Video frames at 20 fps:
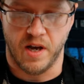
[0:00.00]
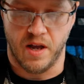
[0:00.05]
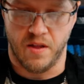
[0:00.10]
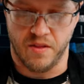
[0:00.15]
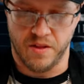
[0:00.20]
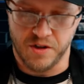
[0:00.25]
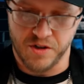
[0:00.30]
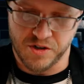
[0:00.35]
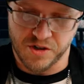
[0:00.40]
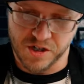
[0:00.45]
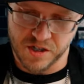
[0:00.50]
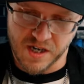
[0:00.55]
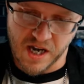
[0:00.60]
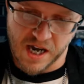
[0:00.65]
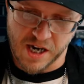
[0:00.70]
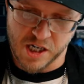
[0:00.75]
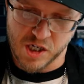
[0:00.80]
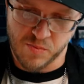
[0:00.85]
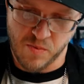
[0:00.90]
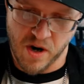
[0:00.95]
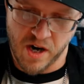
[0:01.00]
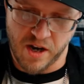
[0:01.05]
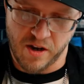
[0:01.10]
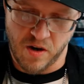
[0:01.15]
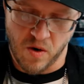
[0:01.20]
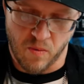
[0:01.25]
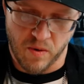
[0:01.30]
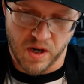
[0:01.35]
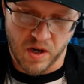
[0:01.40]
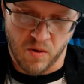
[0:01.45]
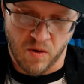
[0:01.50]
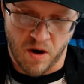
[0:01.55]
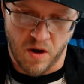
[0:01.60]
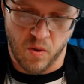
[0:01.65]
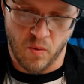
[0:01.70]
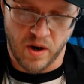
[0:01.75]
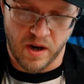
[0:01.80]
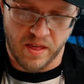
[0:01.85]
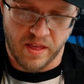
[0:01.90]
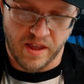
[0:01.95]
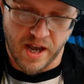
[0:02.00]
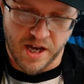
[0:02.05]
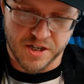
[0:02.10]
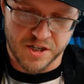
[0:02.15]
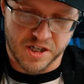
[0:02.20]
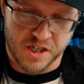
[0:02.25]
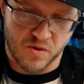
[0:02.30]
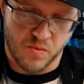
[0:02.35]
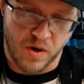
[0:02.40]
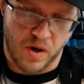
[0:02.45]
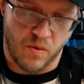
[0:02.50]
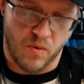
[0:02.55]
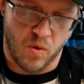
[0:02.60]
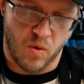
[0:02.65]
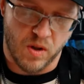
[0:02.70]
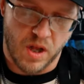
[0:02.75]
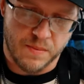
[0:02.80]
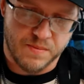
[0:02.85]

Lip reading: and then just kind of spread it. You don't wanna go all the way to the edges, because when it rolls